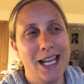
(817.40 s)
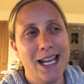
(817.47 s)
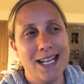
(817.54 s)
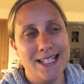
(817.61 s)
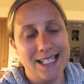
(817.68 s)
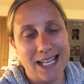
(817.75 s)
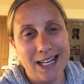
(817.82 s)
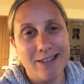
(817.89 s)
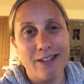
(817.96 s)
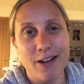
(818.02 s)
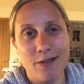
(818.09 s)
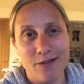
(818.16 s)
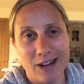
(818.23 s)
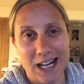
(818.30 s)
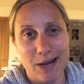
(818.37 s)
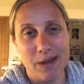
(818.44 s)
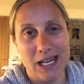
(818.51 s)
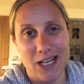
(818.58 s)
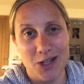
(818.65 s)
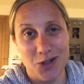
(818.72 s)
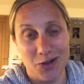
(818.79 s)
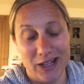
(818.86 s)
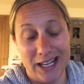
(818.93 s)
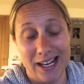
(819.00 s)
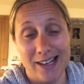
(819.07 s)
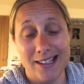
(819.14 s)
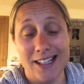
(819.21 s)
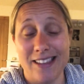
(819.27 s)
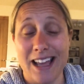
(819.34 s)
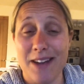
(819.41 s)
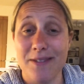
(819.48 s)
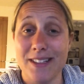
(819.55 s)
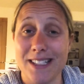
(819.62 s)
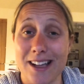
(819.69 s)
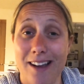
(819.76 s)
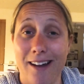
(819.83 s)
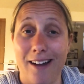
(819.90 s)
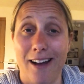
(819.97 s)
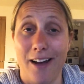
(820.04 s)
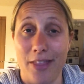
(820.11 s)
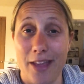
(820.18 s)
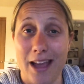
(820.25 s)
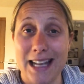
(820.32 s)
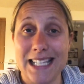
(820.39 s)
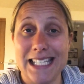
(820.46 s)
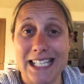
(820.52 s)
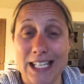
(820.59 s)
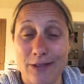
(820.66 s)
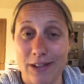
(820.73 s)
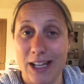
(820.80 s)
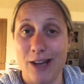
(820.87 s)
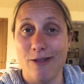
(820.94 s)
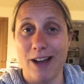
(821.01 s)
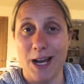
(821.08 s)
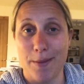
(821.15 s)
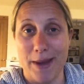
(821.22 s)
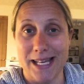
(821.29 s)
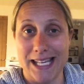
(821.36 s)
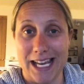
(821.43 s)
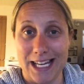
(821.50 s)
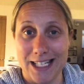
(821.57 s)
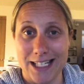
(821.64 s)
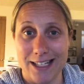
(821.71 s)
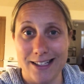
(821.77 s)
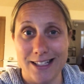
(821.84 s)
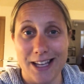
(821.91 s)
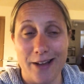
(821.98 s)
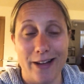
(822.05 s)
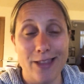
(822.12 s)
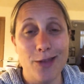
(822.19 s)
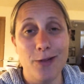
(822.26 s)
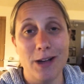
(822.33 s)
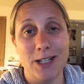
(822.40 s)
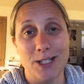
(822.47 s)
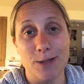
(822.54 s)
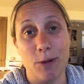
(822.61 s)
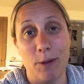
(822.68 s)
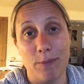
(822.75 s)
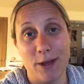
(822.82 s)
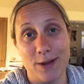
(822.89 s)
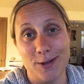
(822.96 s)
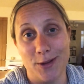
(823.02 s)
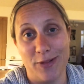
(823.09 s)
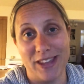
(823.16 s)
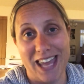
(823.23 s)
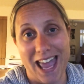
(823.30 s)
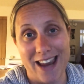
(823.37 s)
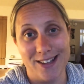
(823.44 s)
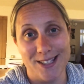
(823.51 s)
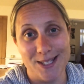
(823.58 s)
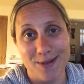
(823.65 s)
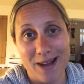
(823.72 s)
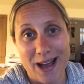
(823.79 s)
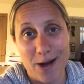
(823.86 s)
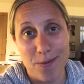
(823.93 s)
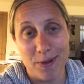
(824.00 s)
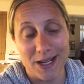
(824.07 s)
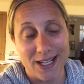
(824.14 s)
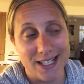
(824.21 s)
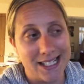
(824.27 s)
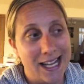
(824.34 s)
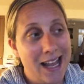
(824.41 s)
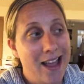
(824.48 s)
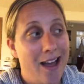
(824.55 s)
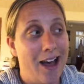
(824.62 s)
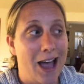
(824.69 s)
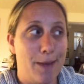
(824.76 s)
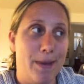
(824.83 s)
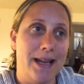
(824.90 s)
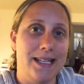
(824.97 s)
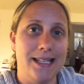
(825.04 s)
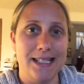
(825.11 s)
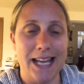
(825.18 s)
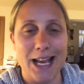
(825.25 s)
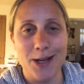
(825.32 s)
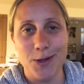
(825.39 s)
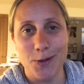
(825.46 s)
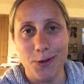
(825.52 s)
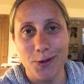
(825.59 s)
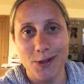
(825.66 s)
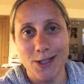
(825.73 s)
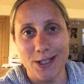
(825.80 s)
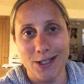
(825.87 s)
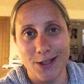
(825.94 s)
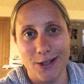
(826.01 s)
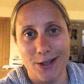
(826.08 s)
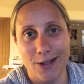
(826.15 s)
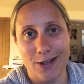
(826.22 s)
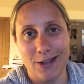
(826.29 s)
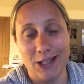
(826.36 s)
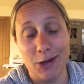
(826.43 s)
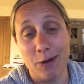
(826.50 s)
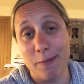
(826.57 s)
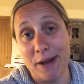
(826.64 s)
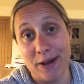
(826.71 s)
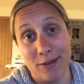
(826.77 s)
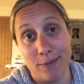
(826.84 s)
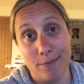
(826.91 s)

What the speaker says: Sinner I've really been enjoying. So that was our other TV recommendation. So I thought I'd just pop those on the end as well because I meant to sit and talk to you about them.